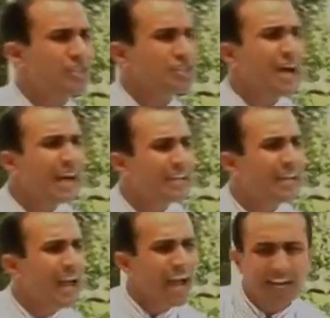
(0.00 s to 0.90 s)
his side.
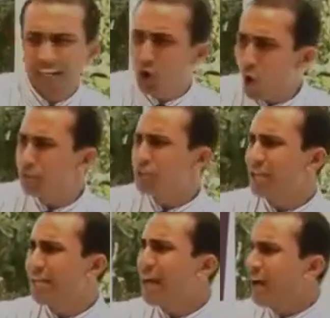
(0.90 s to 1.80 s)
And he holds his
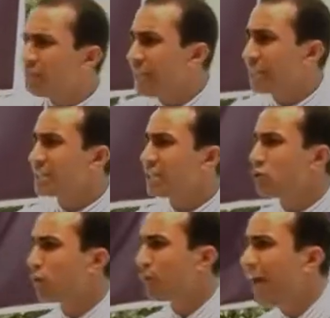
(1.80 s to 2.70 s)
side thinking that, you
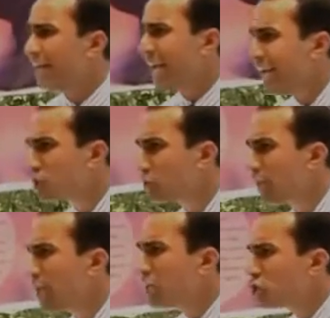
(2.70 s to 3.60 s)
know, that
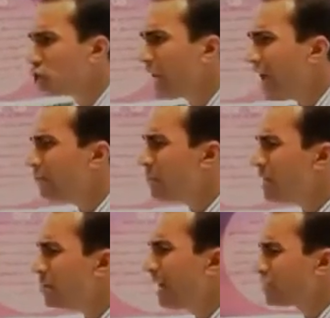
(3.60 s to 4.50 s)
actually should have
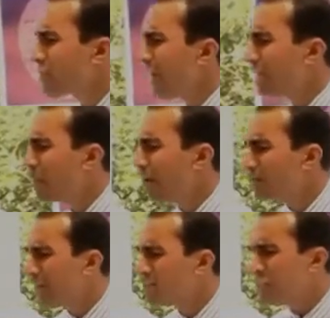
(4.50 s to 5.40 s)
been my side. My
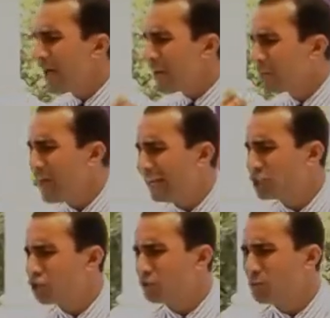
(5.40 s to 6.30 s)
friends, that
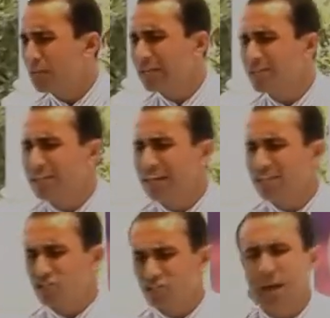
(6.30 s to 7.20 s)
should be the
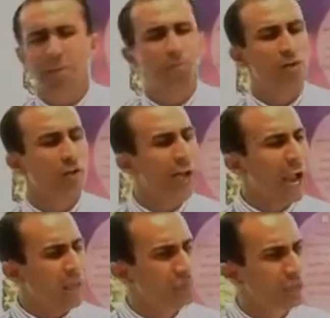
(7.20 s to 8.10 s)
example
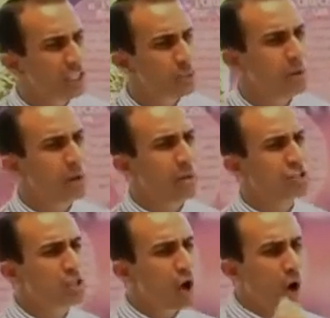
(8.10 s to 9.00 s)
and the
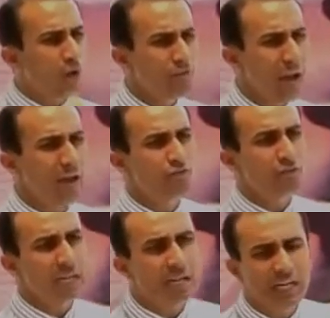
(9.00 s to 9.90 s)
experience of
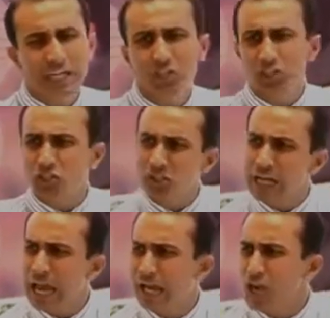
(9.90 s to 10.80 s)
every leader
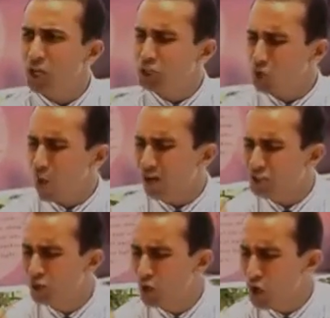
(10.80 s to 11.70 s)
today. You ought
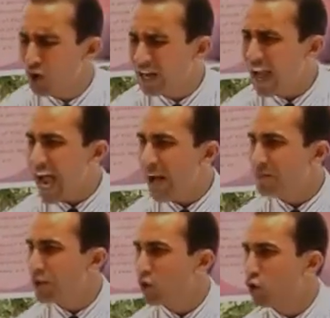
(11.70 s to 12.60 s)
to look at
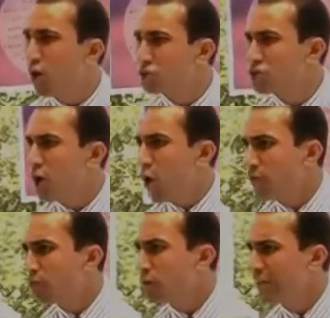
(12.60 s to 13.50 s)
the cross
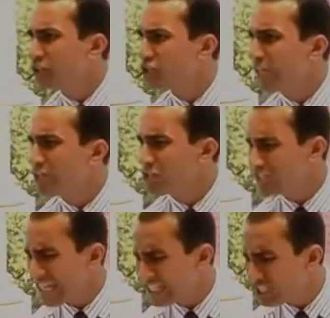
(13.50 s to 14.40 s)
of Christ Jesus
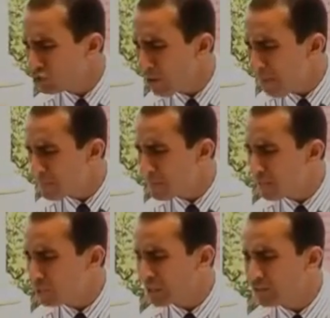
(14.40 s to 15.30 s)
and
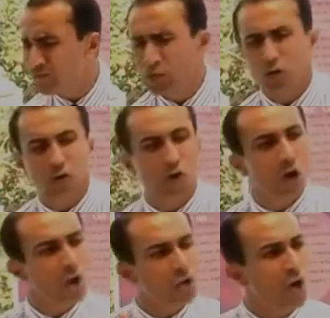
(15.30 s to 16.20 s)
tremble with fear,
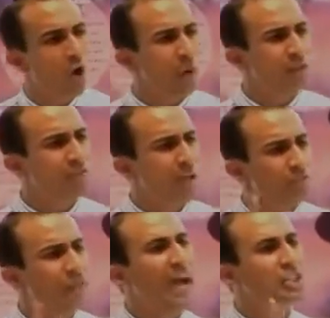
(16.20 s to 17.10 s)
knowing
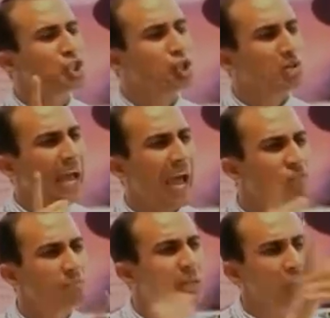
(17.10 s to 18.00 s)
that that should
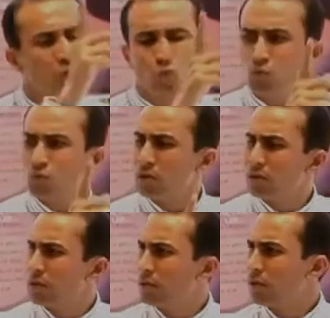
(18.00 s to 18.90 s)
have been you.
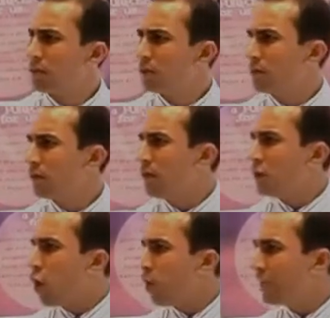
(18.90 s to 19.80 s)

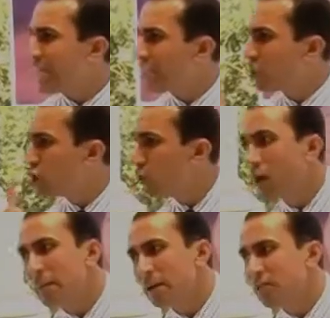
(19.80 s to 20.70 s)
Knowing that you
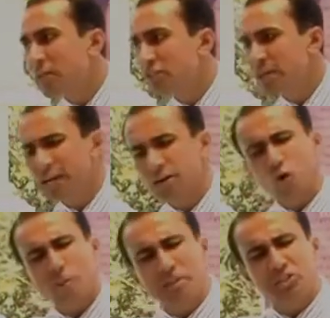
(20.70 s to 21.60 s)
committed the sin, and
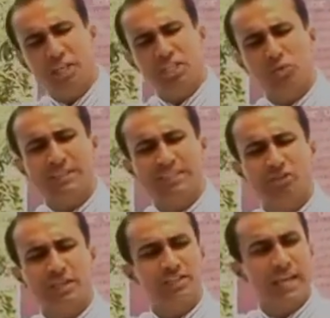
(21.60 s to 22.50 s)
Romans
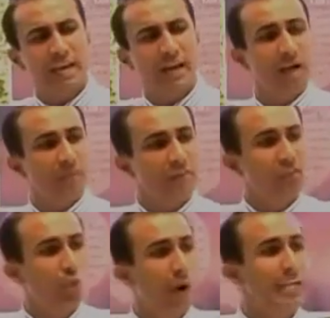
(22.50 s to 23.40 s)
6:23 said that
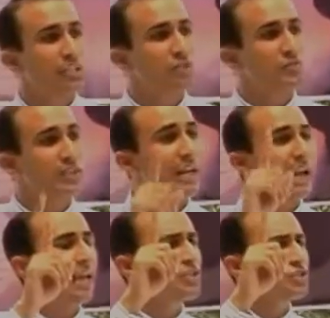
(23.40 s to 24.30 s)
the wage of sin
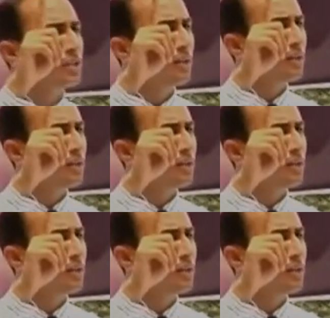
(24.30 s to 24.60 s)
is,